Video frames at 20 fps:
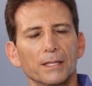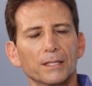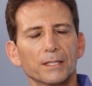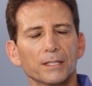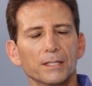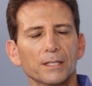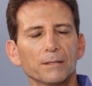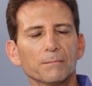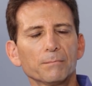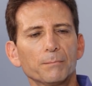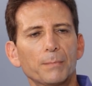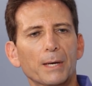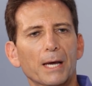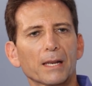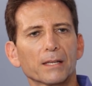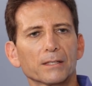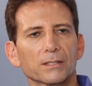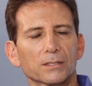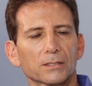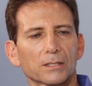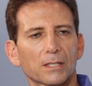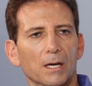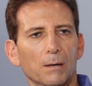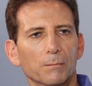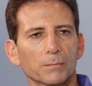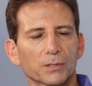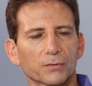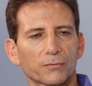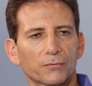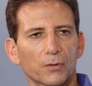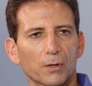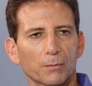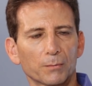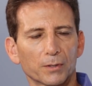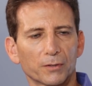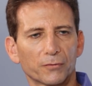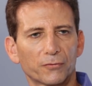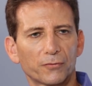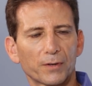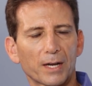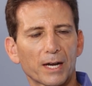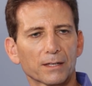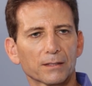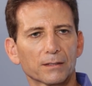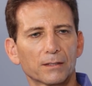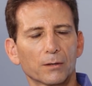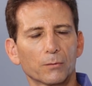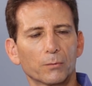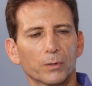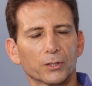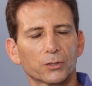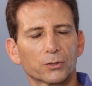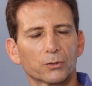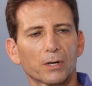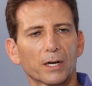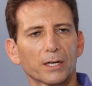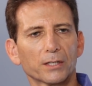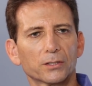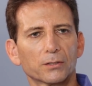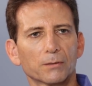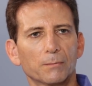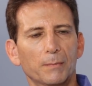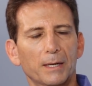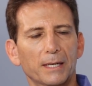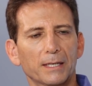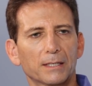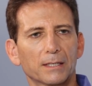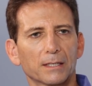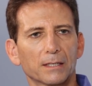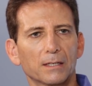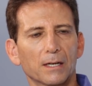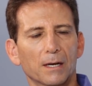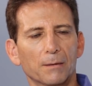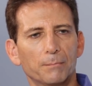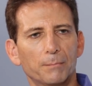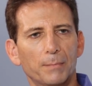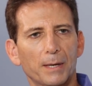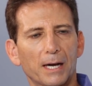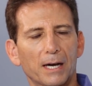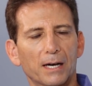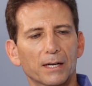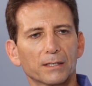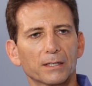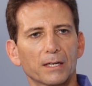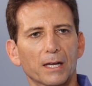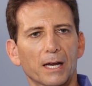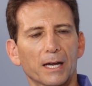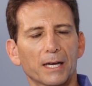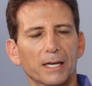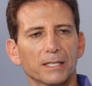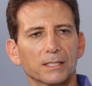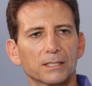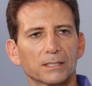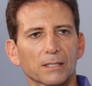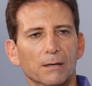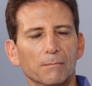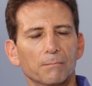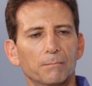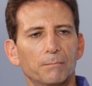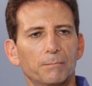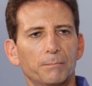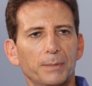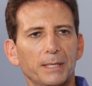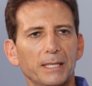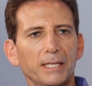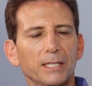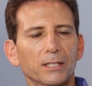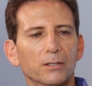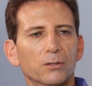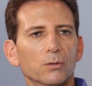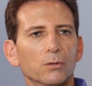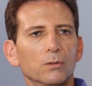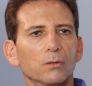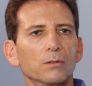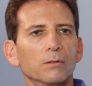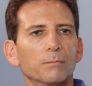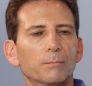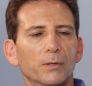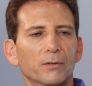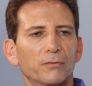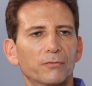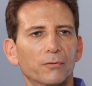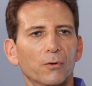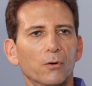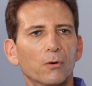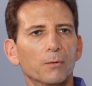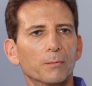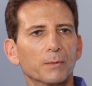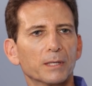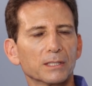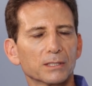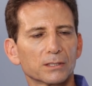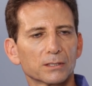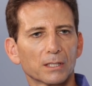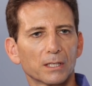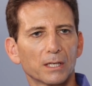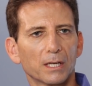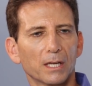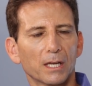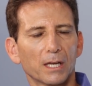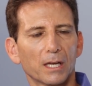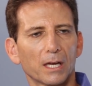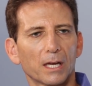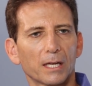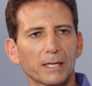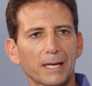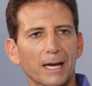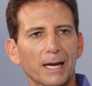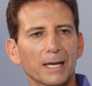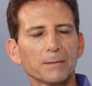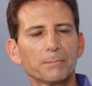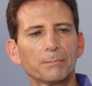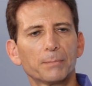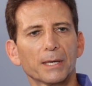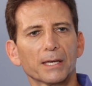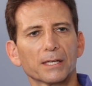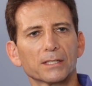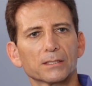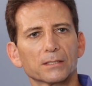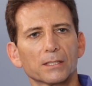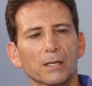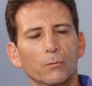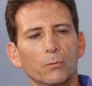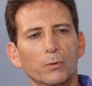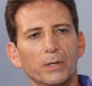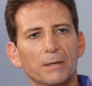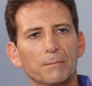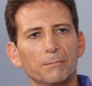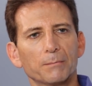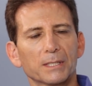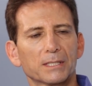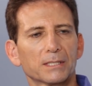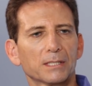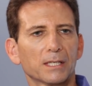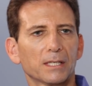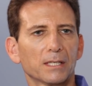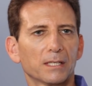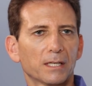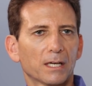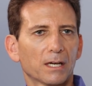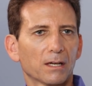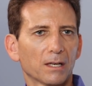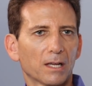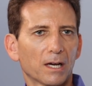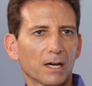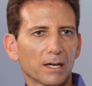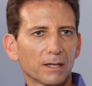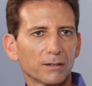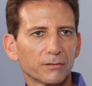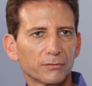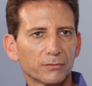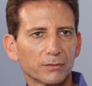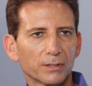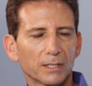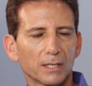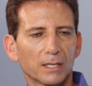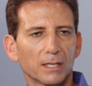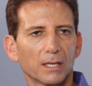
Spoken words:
imbalance comes from the fact that we're trying to make it about some pinnacle performance, an apex that we are missing in our life.